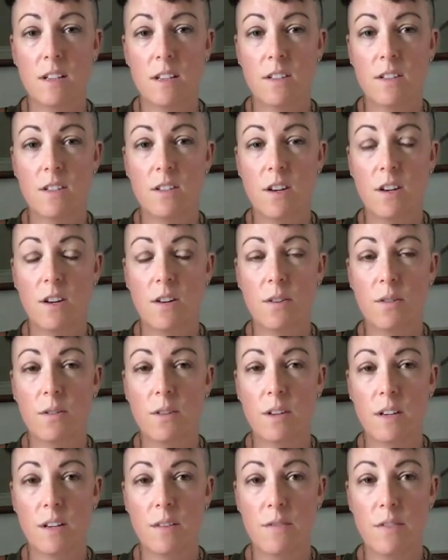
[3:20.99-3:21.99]
So
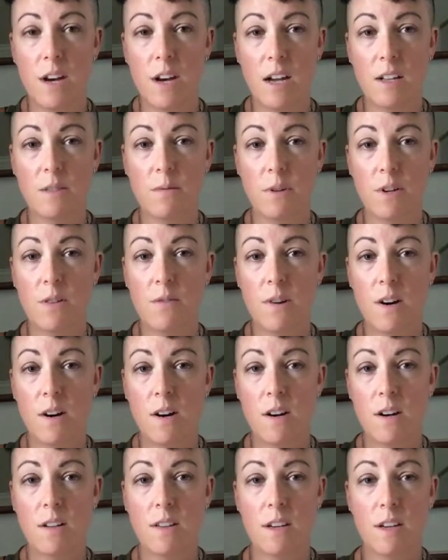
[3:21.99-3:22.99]
if that's where you
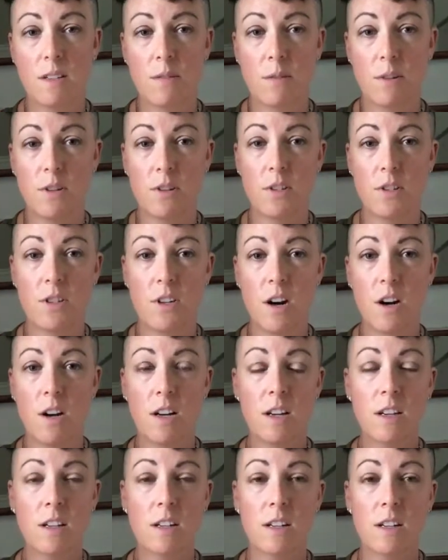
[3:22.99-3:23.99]
are and that's where you're
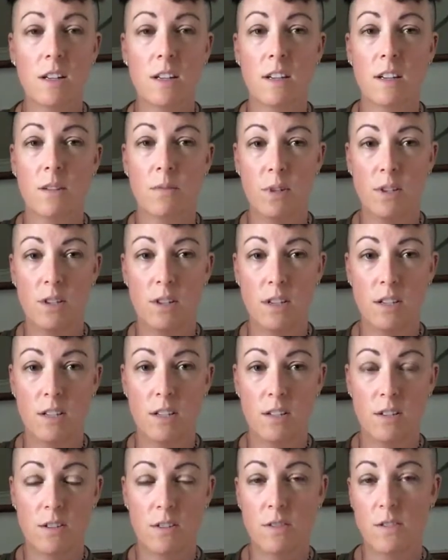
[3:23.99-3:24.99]
starting, what you need
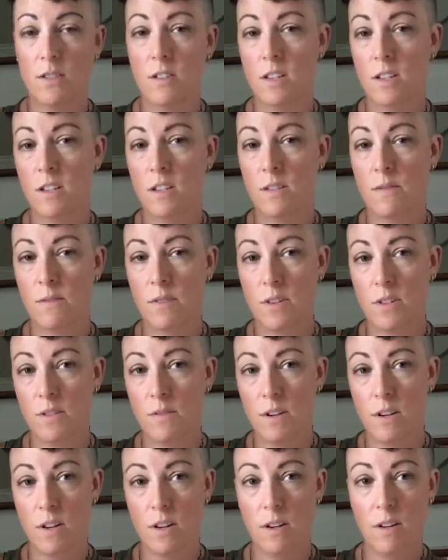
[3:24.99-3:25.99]
to do is you need to first
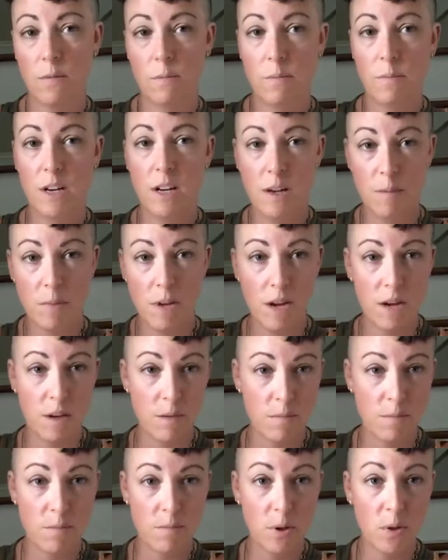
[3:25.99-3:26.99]
of all pick up
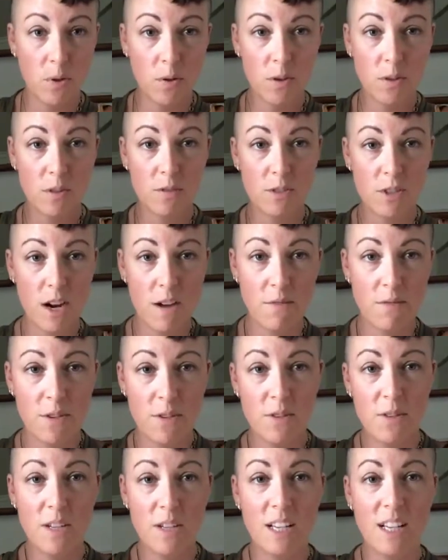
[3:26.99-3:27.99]
that bowl of dry
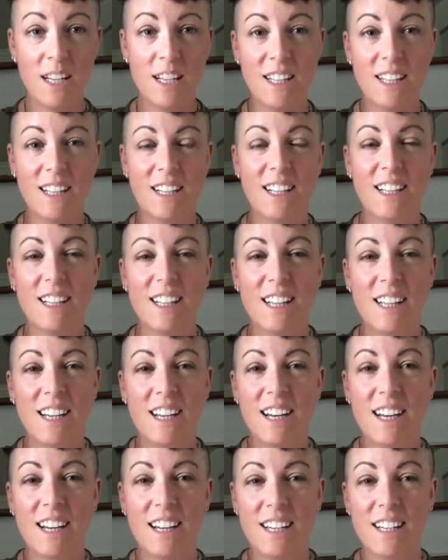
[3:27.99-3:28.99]
food
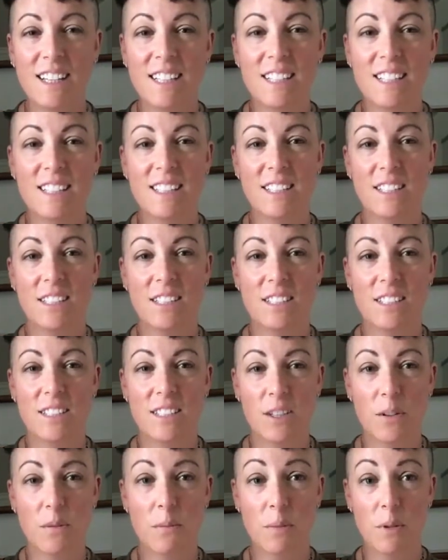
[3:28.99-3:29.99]
and
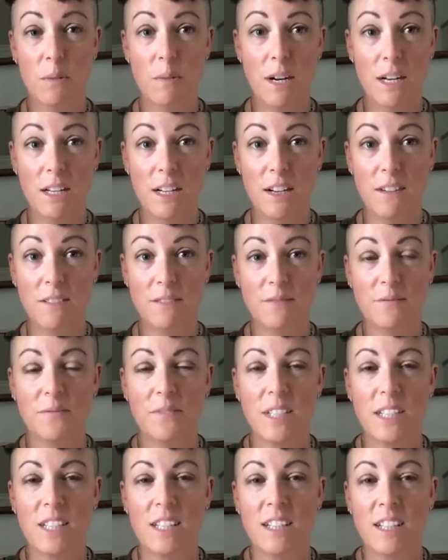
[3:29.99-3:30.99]
don't put it back
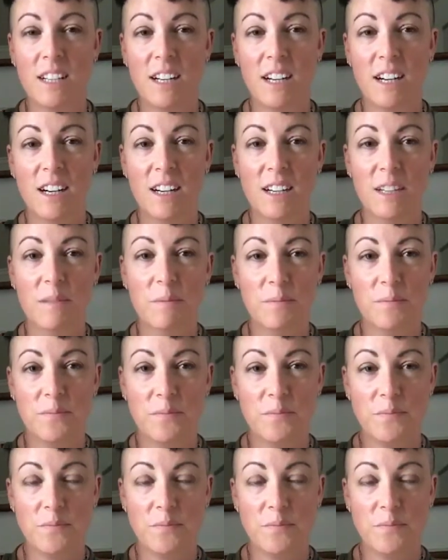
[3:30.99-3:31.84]
down.